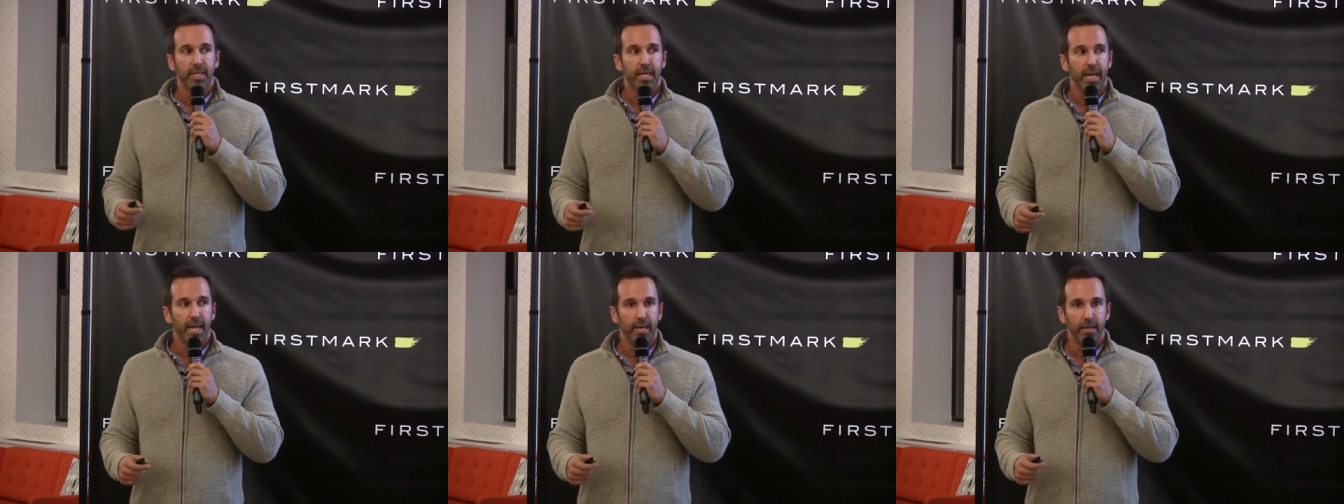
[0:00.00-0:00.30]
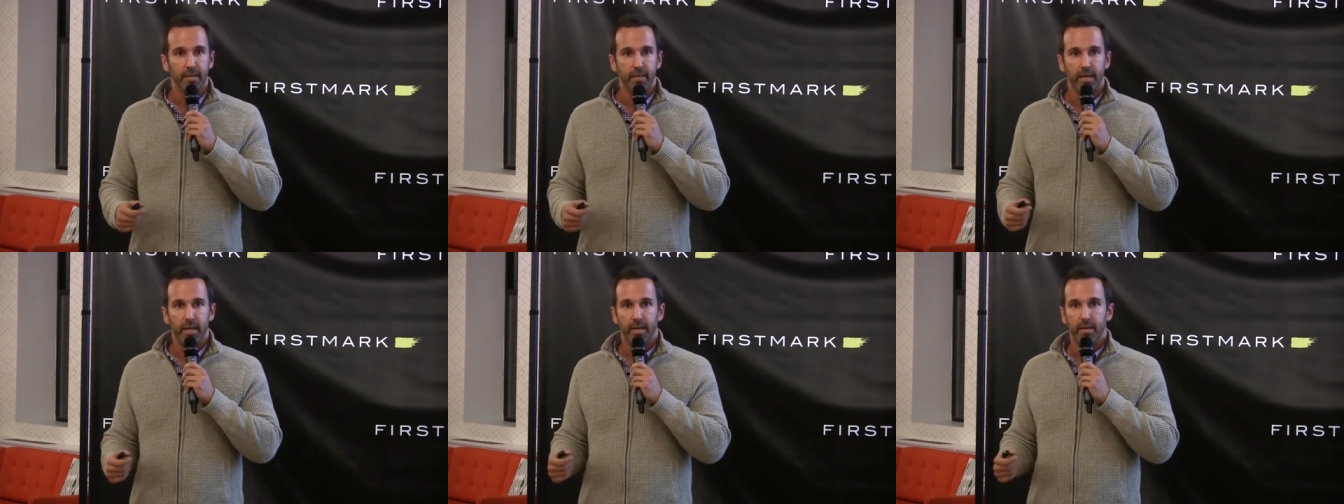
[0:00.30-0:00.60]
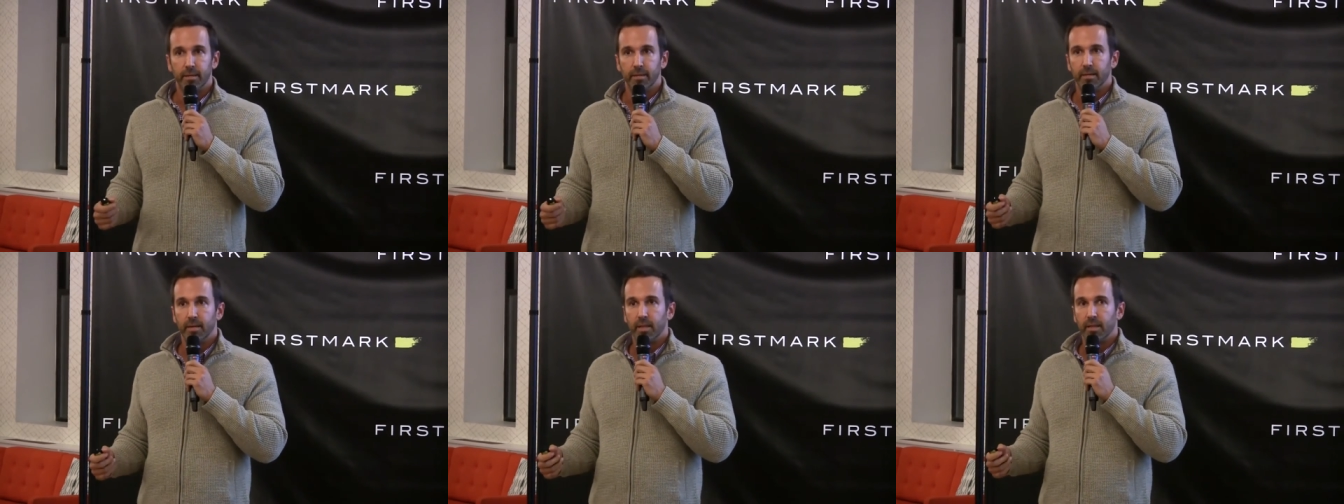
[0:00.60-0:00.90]
And,
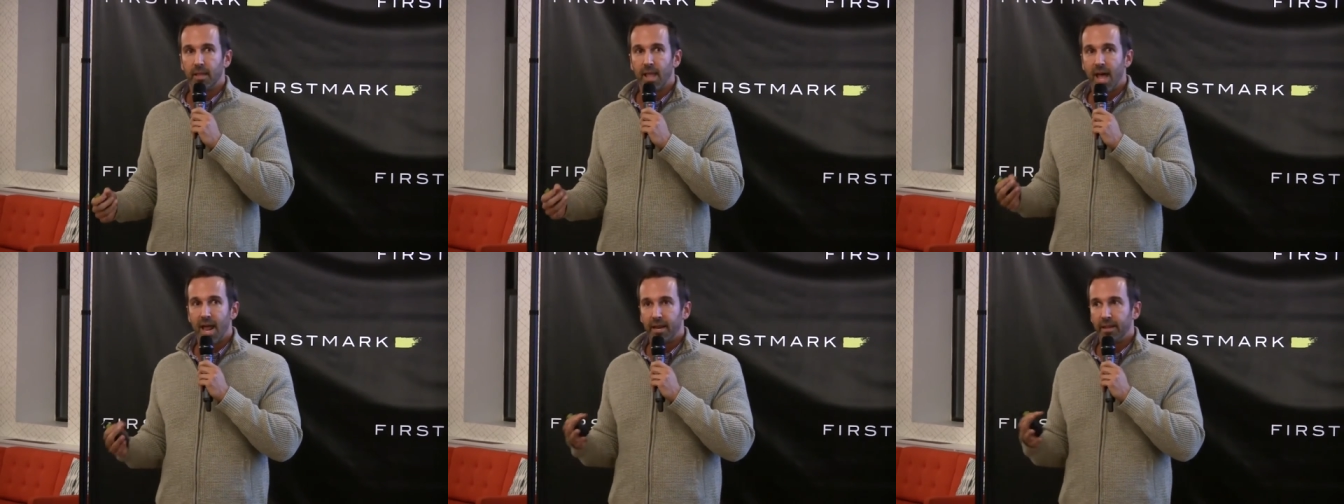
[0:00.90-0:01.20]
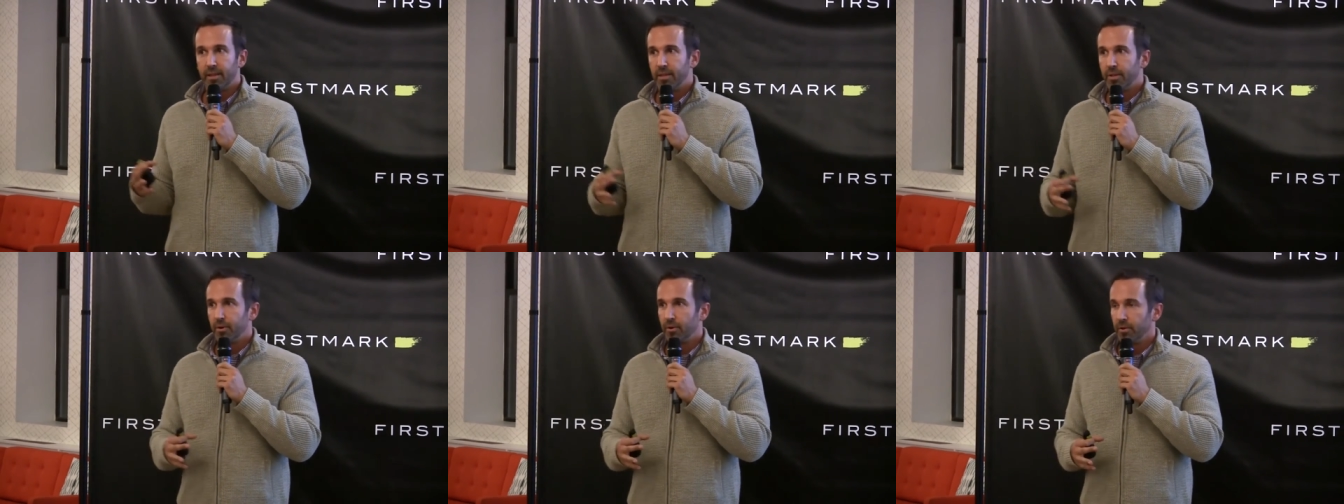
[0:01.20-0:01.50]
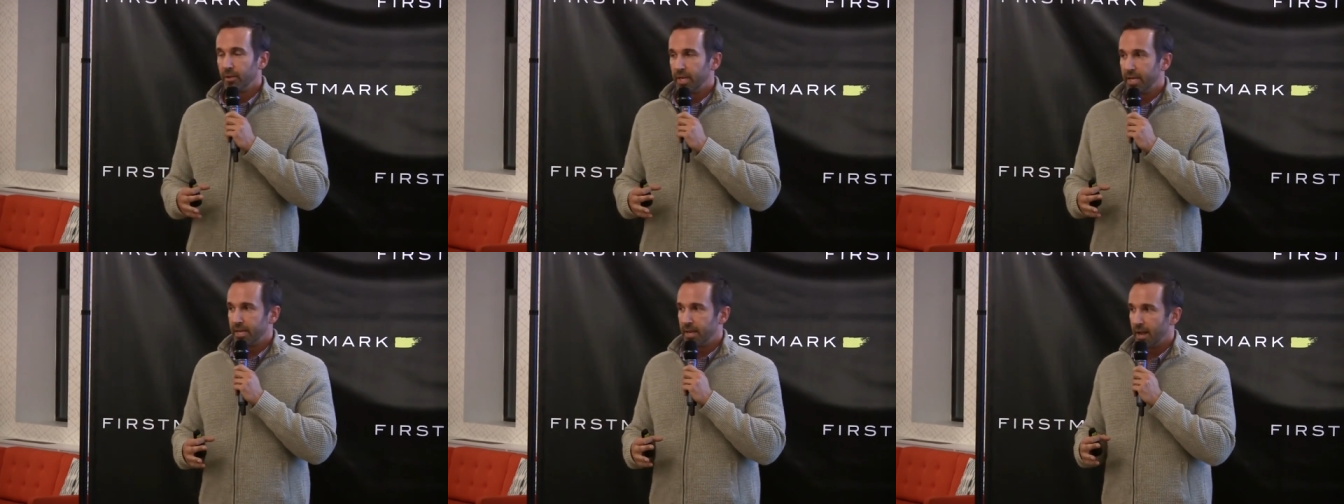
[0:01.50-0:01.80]
and a lot of the
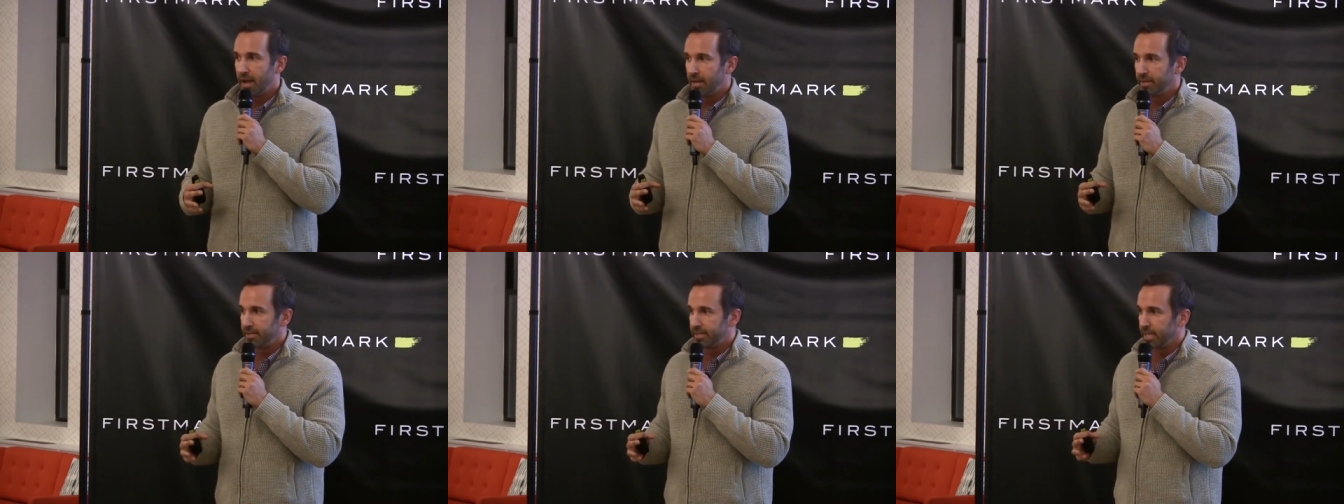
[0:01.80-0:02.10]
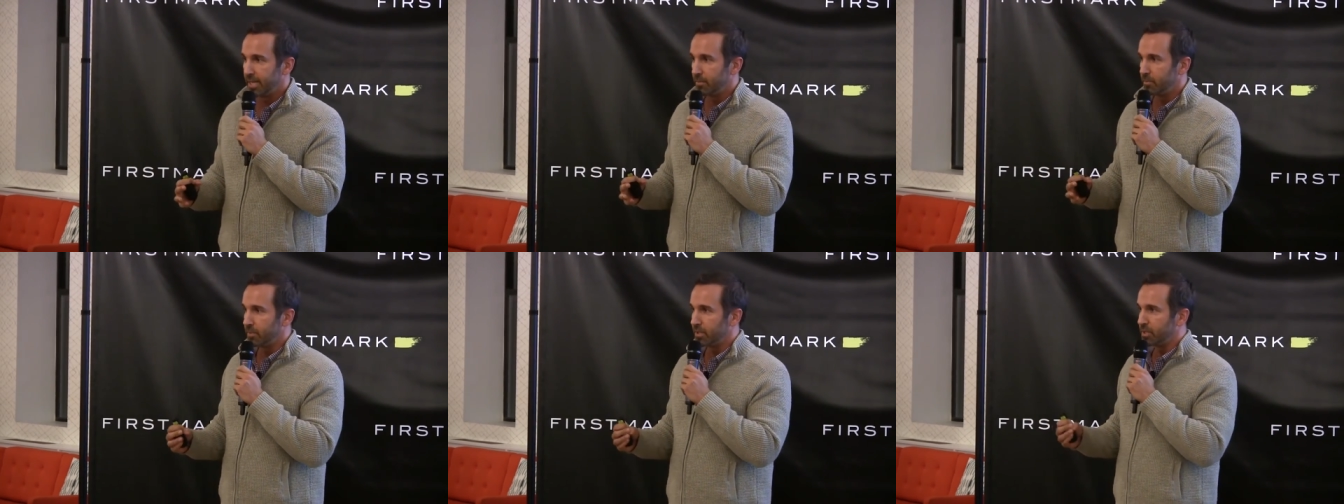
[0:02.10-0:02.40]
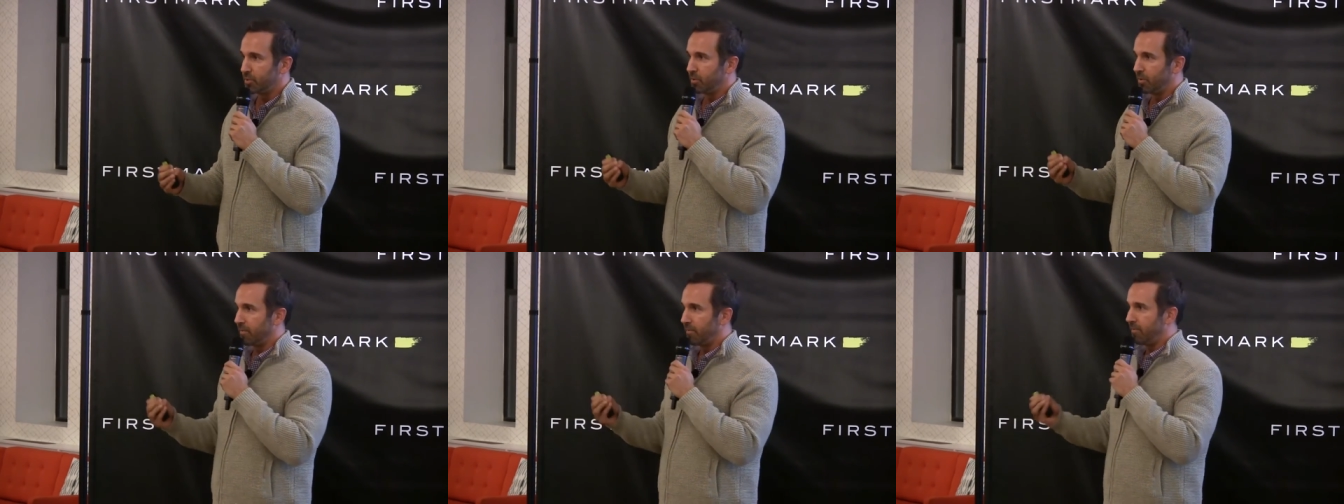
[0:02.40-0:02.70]
early content
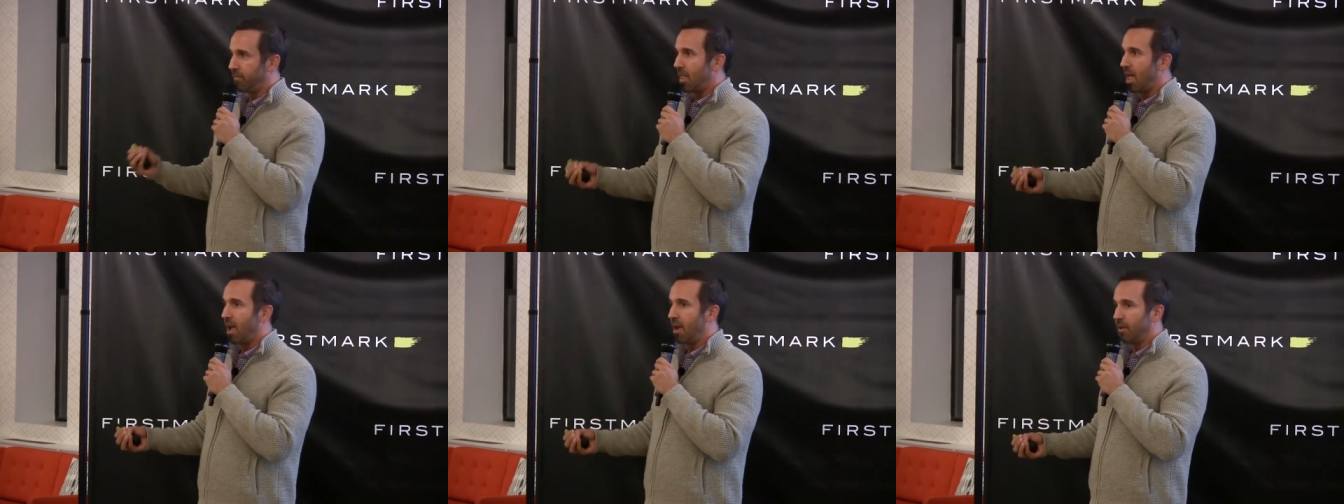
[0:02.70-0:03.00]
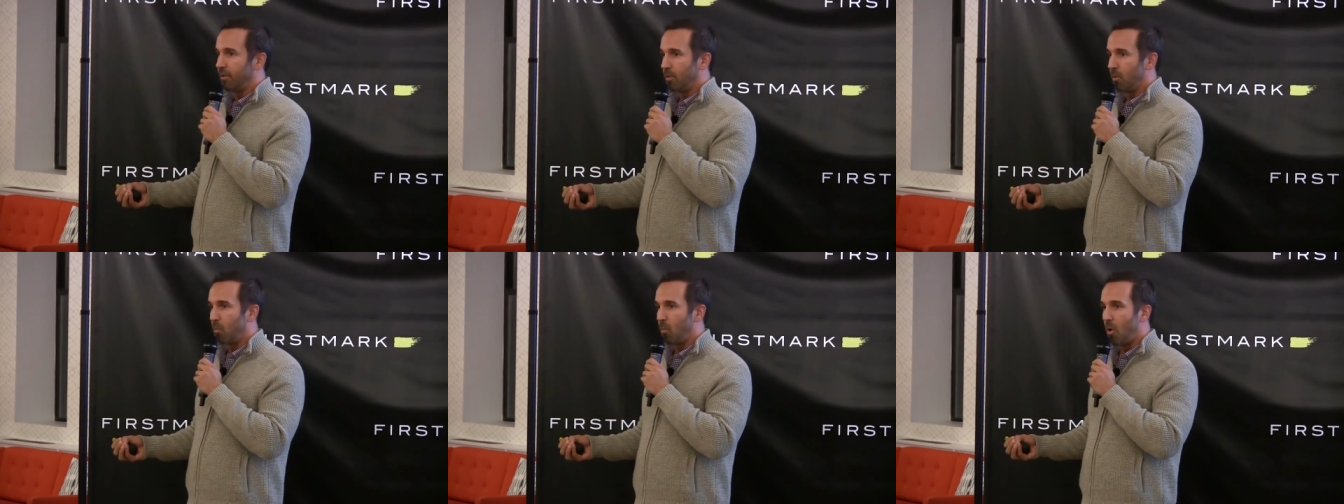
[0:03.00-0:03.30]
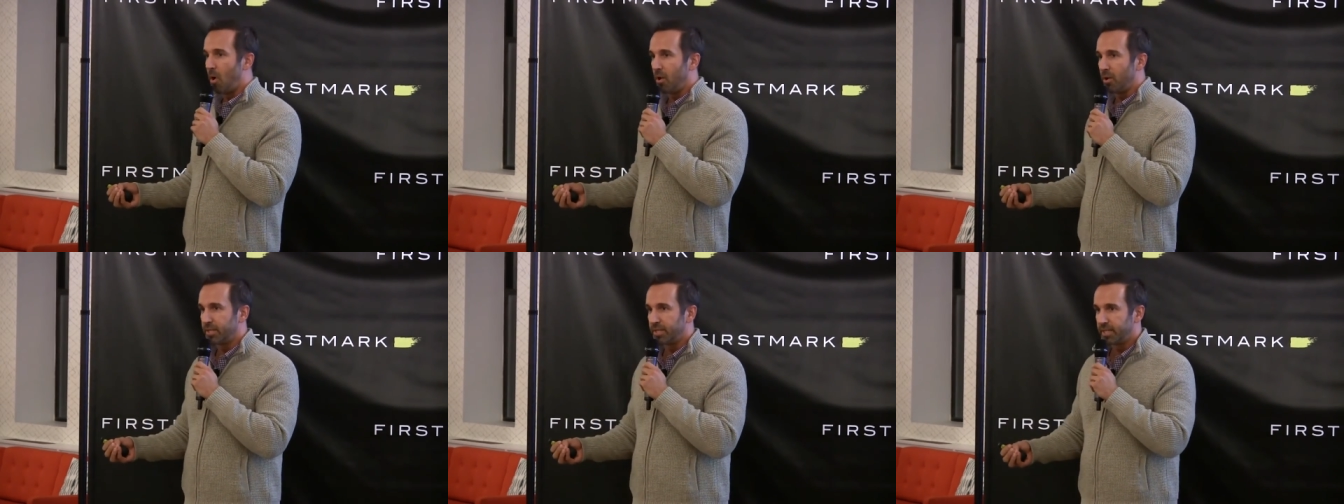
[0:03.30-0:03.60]
was sort of fly on the
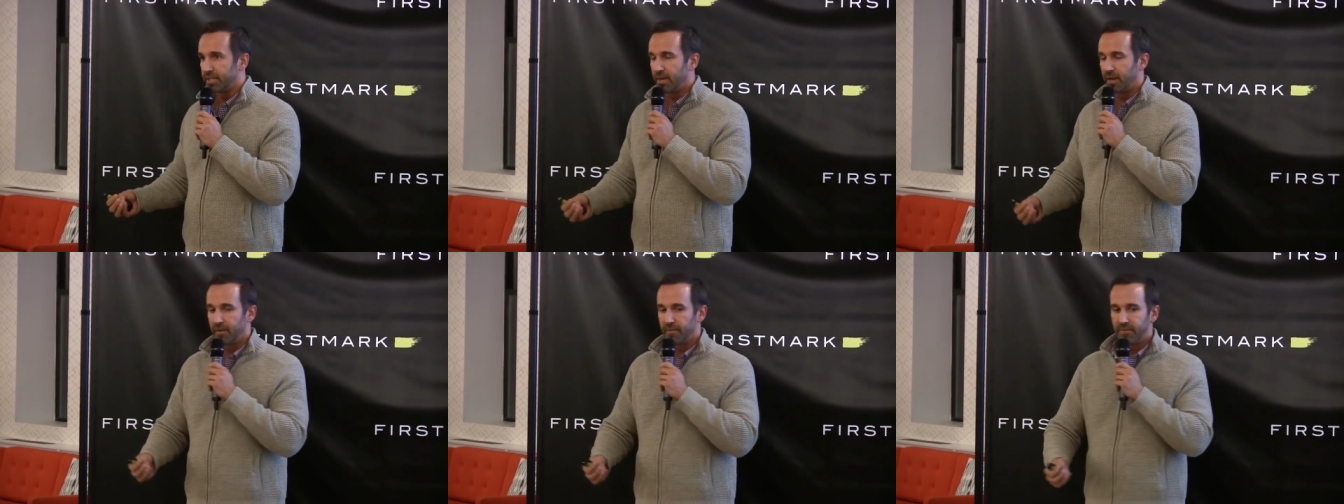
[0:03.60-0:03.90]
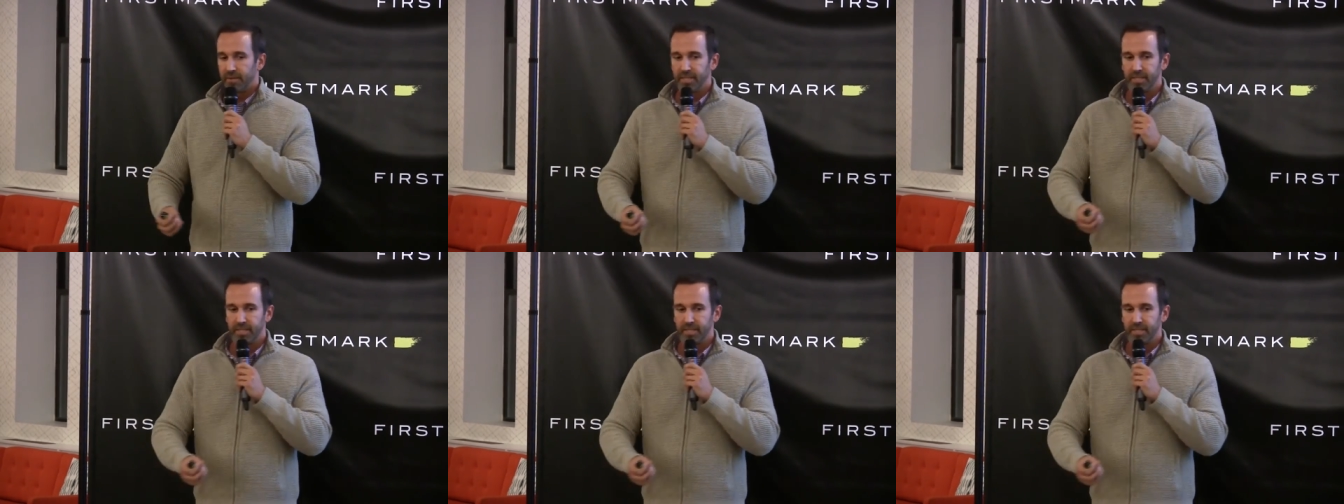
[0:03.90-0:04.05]
wall stuff.